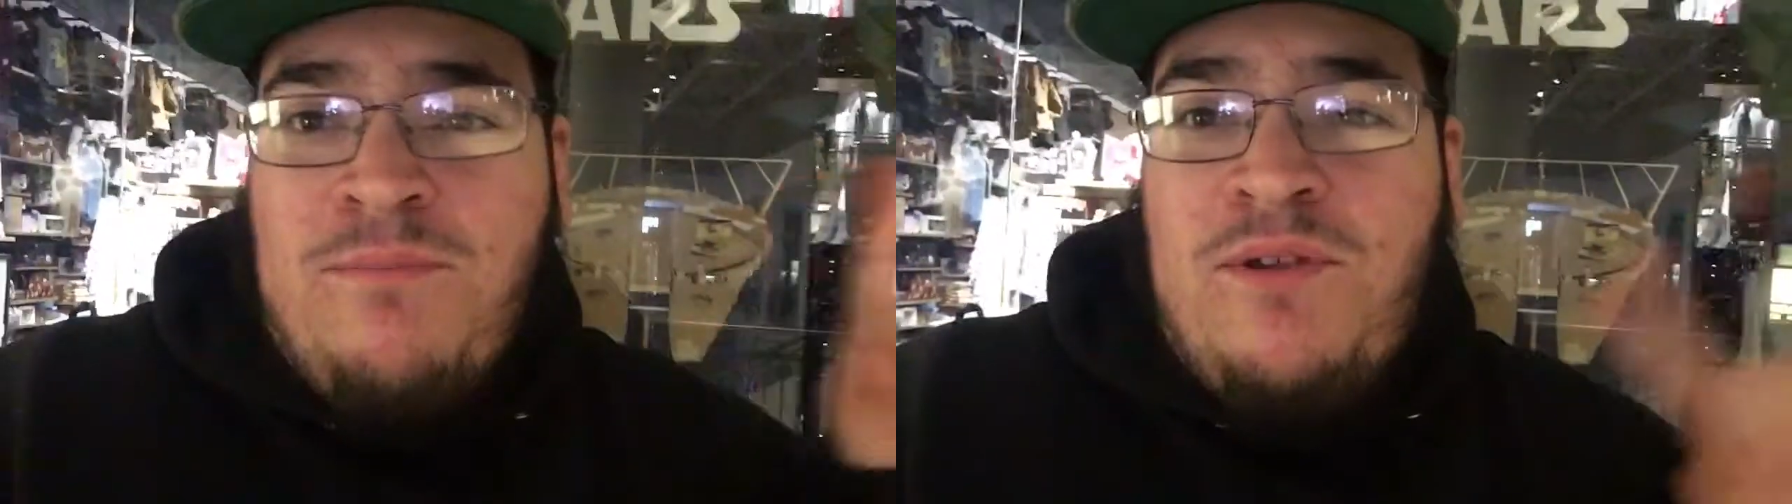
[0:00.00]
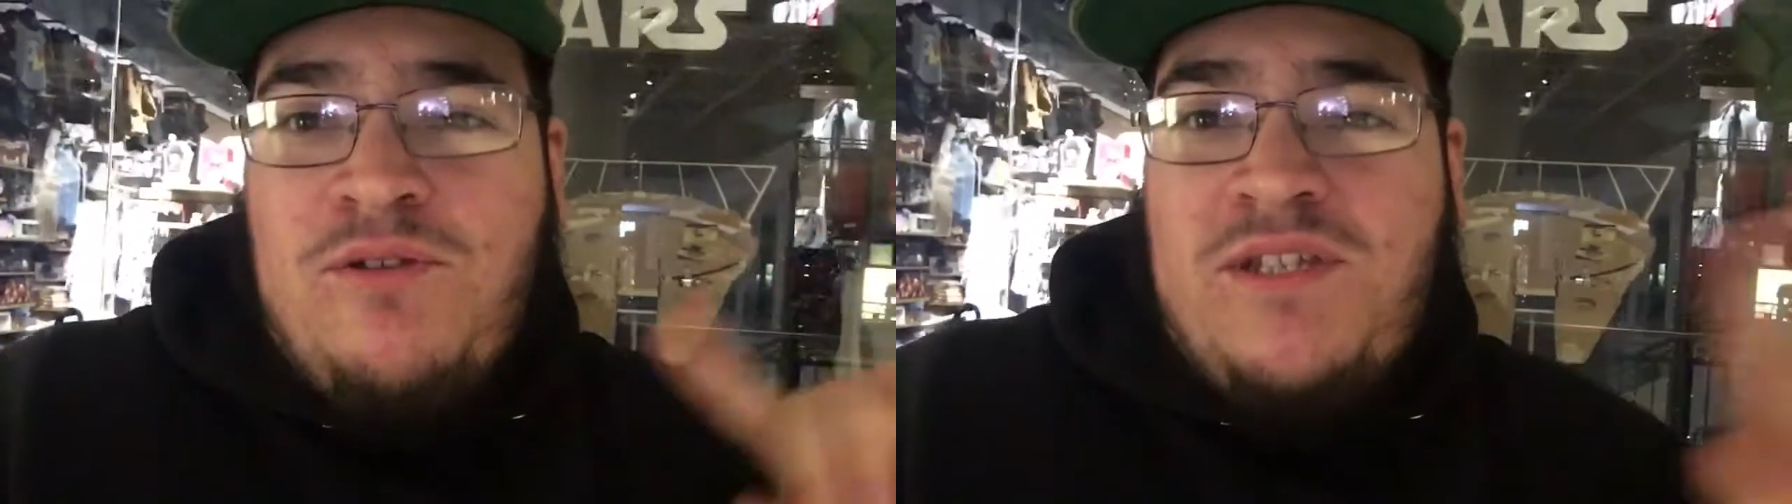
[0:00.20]

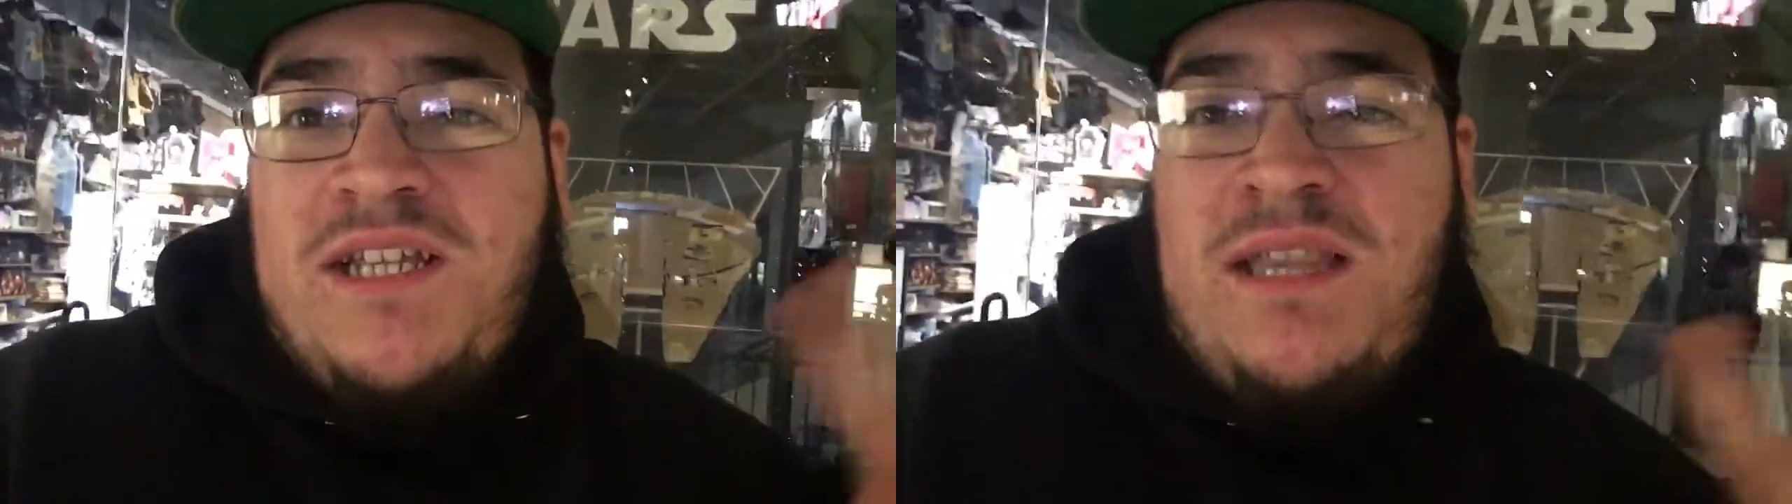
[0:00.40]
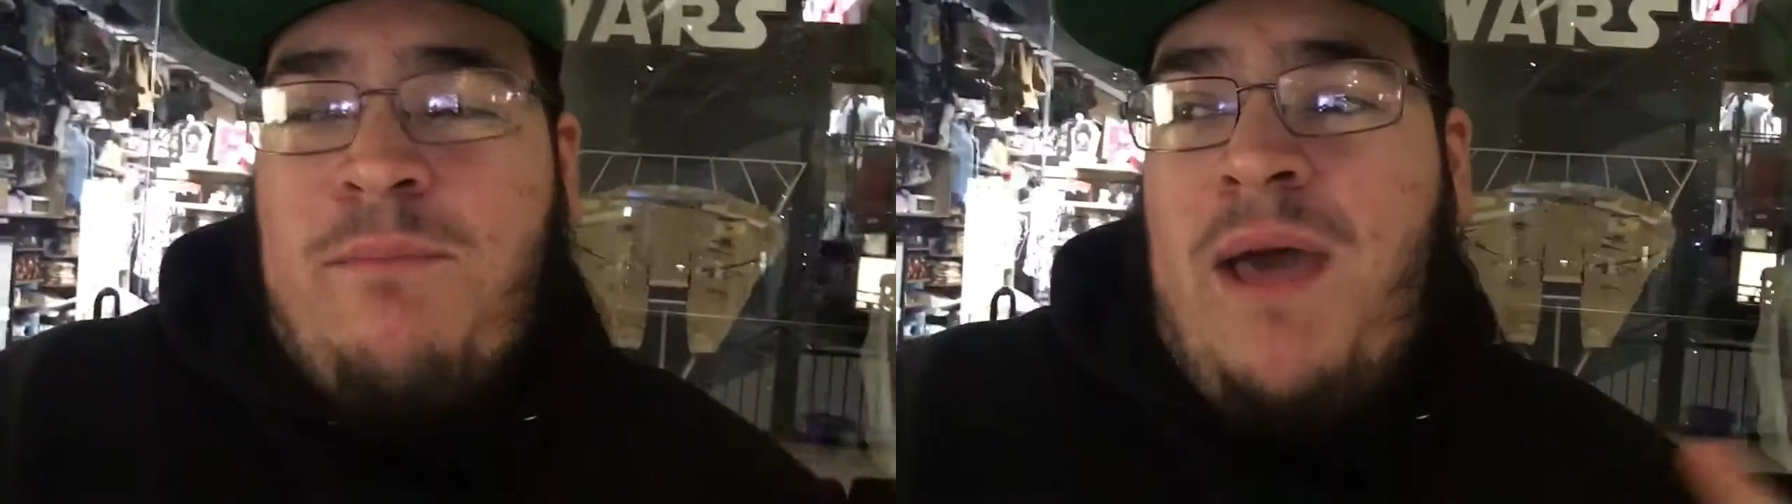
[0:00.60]

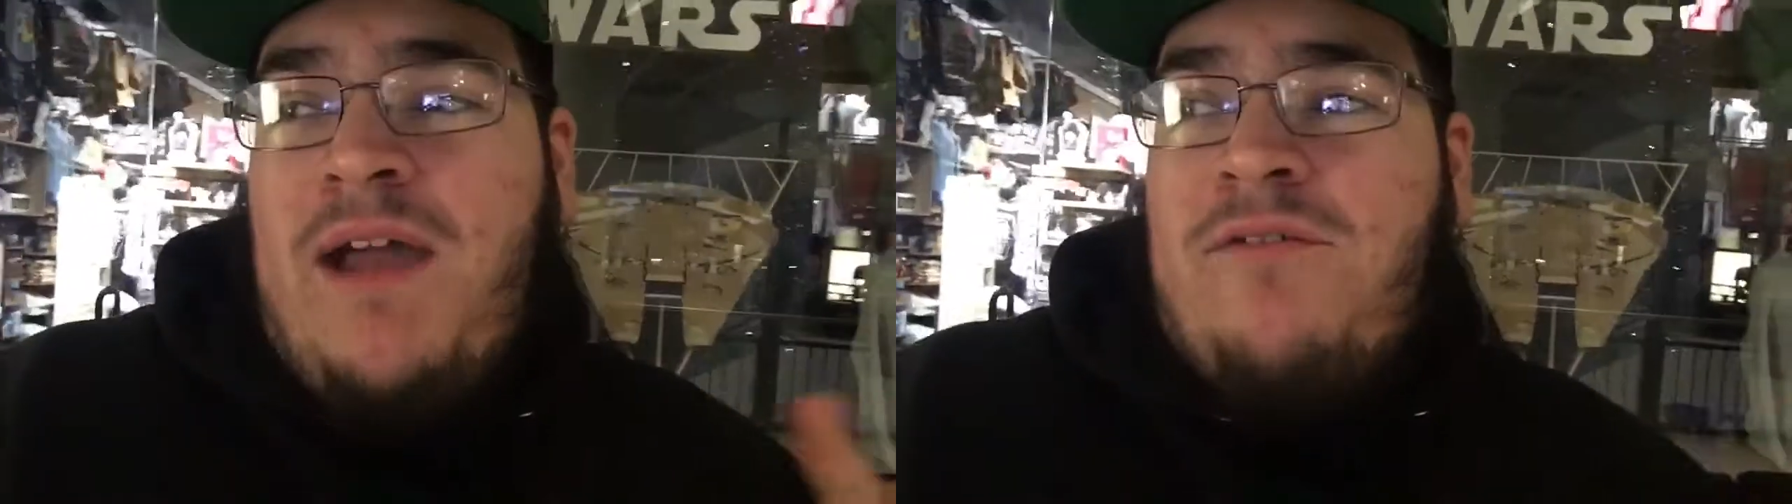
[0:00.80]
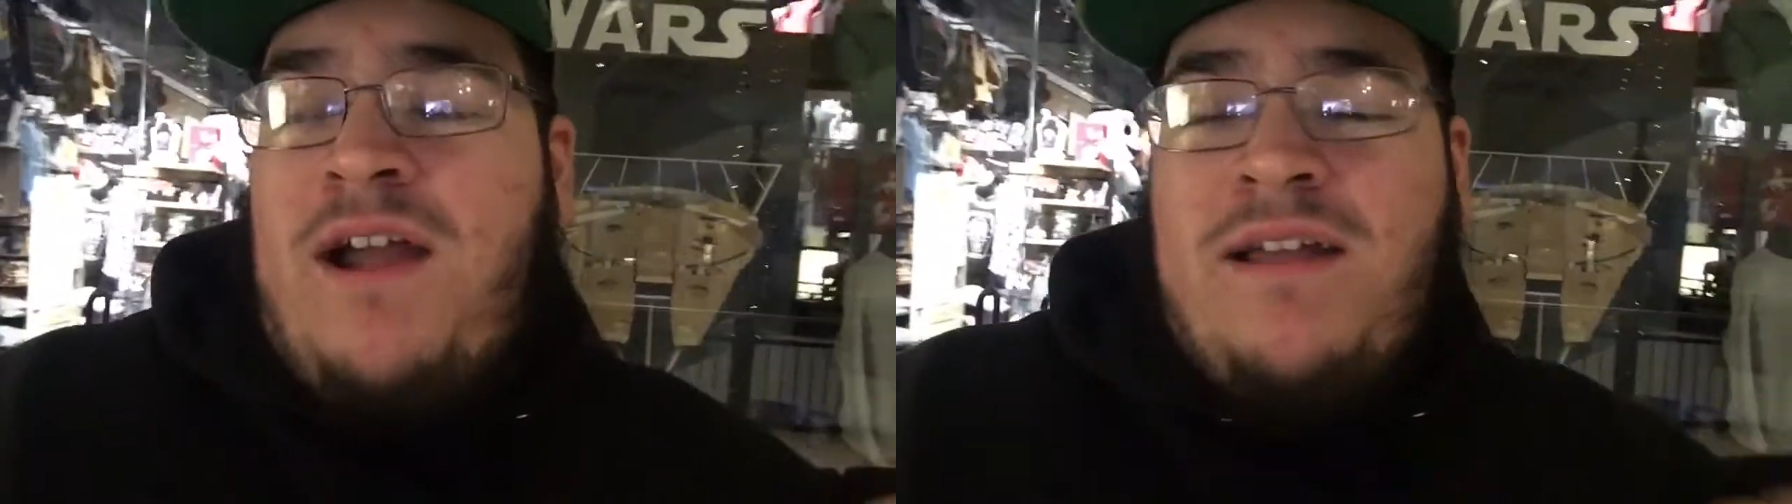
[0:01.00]
music in the
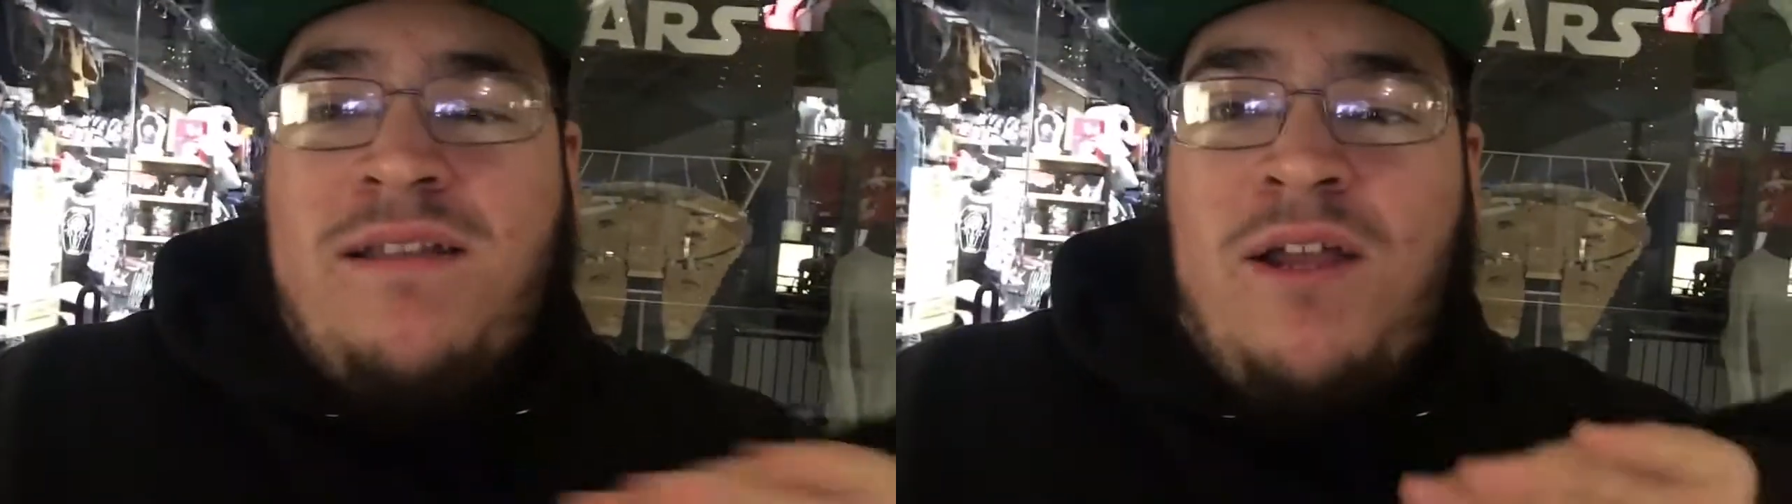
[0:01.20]
background.